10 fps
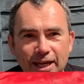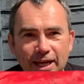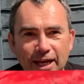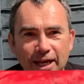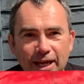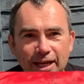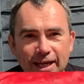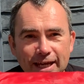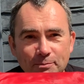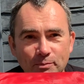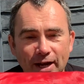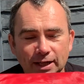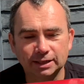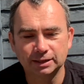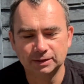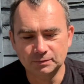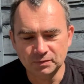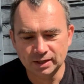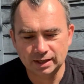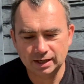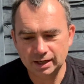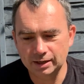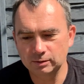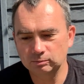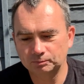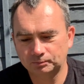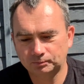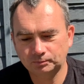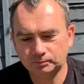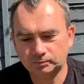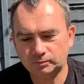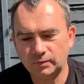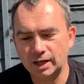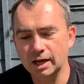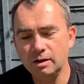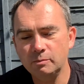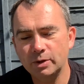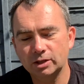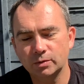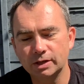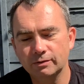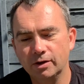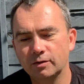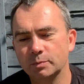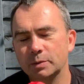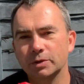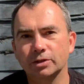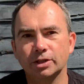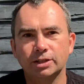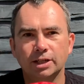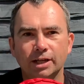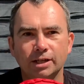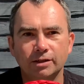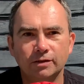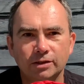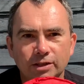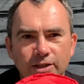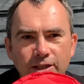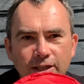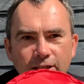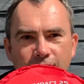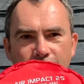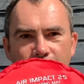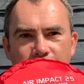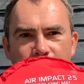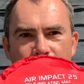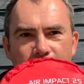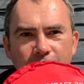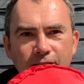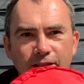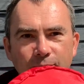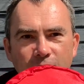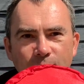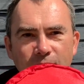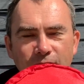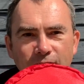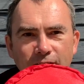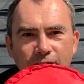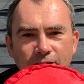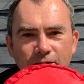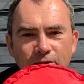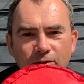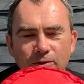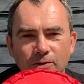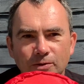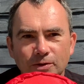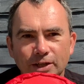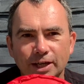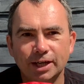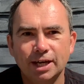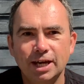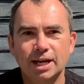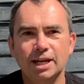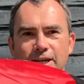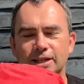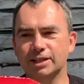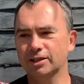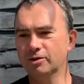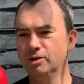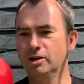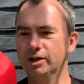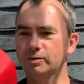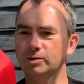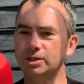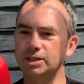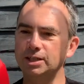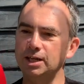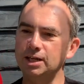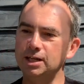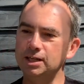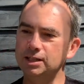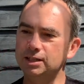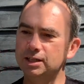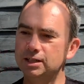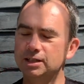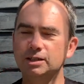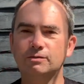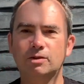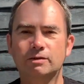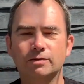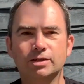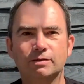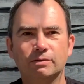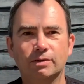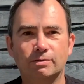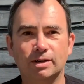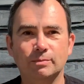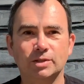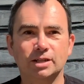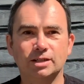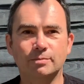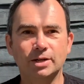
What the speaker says: Air Impact. Air Impact 25 to be precise, and as you can see some of the specifications on there, it is so light. What's it say? It says it's 575 grams. It